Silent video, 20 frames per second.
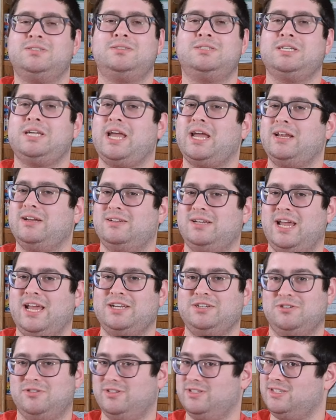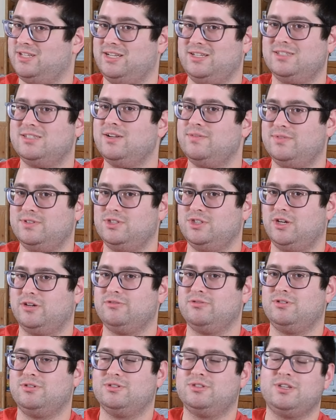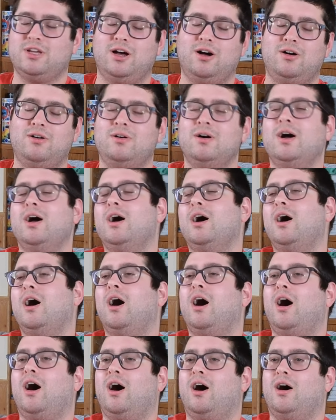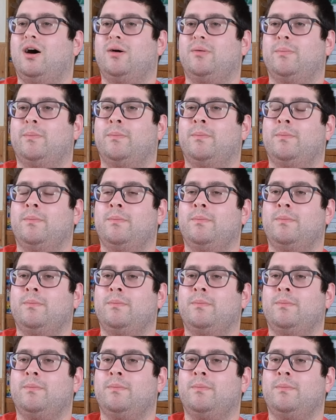can't handle this kind of stuff in general. So um,